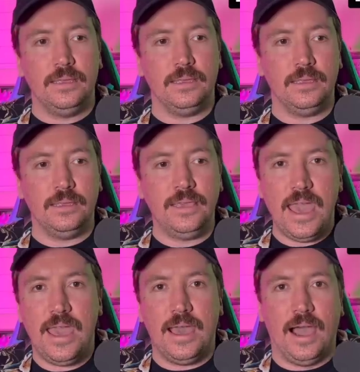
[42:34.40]

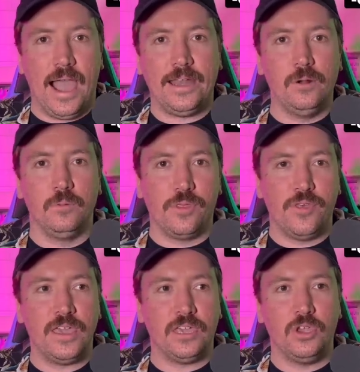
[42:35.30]
yeah, I don't
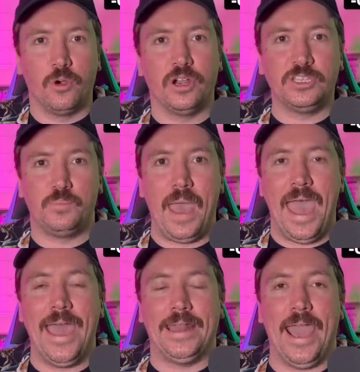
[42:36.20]
think you're as
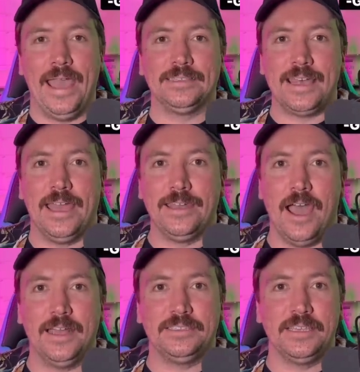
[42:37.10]
bad as that
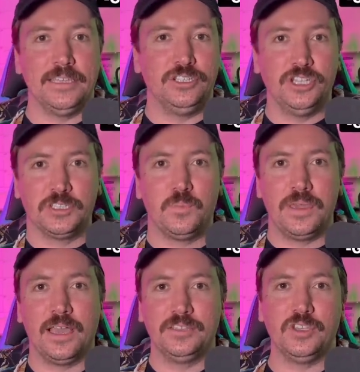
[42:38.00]
Nazi just
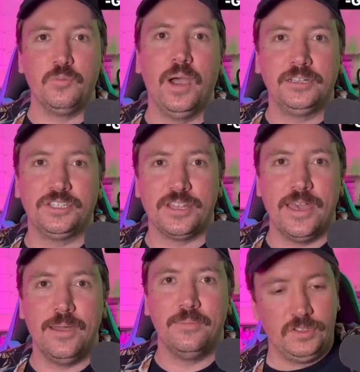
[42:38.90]
because you punched
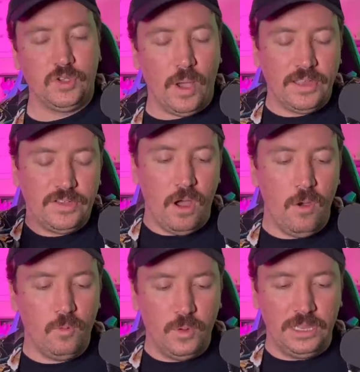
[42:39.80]
them. So I
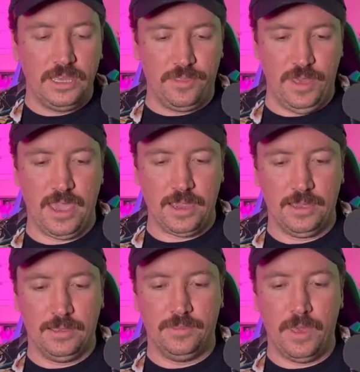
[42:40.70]
don't really
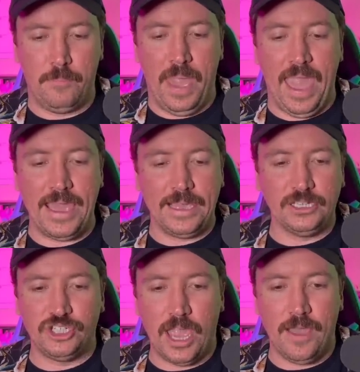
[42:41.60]
think that
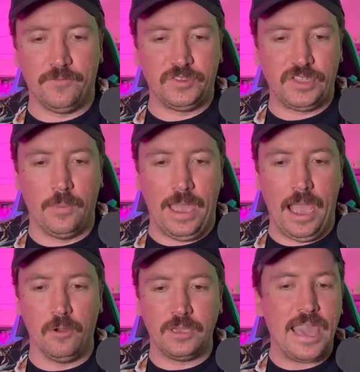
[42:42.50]
paying Jeff
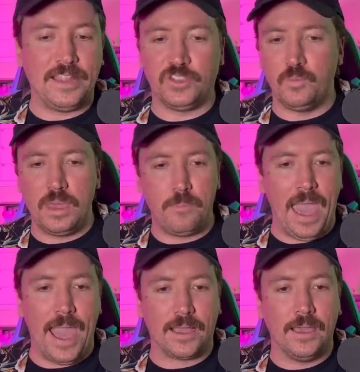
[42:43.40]
somehow gets me
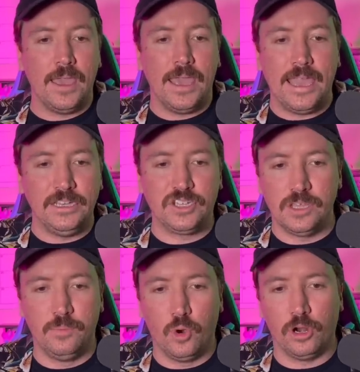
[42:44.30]
back into
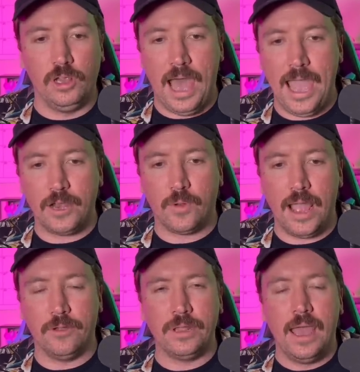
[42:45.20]
the moral high ground.